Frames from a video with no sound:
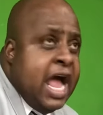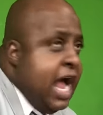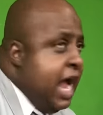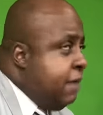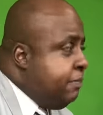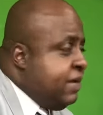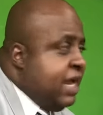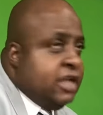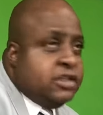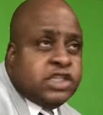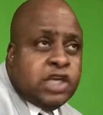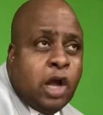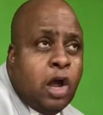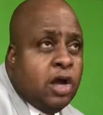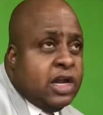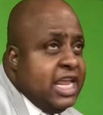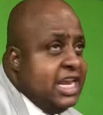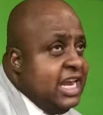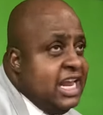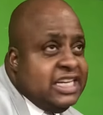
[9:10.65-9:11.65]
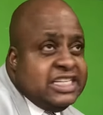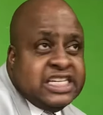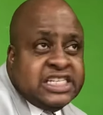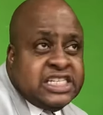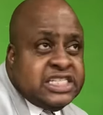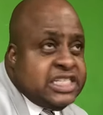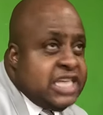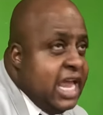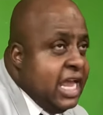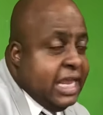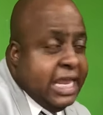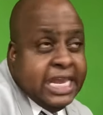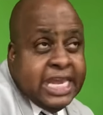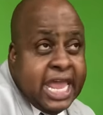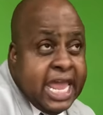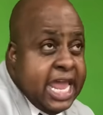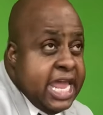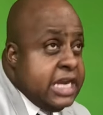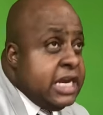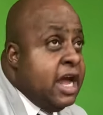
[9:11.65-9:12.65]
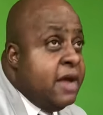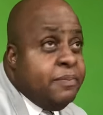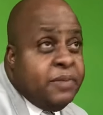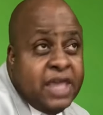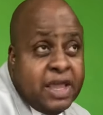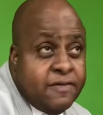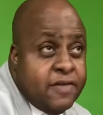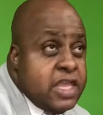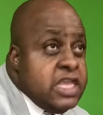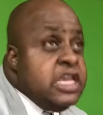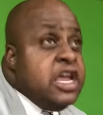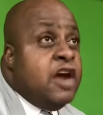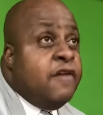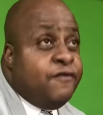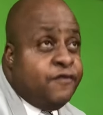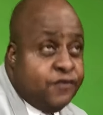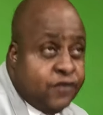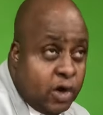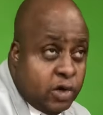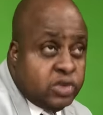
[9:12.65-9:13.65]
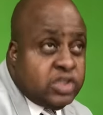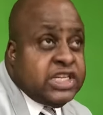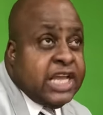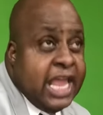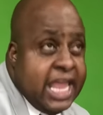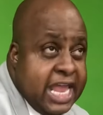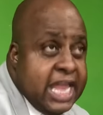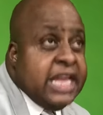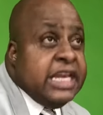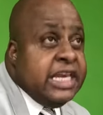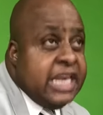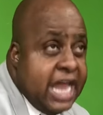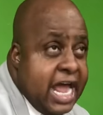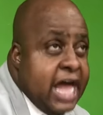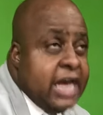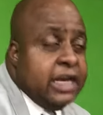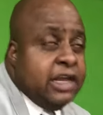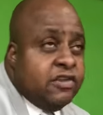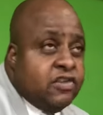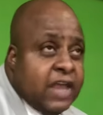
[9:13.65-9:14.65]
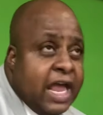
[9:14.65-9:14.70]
I'm not talking as a second hand. I'm giving you first hand knowledge.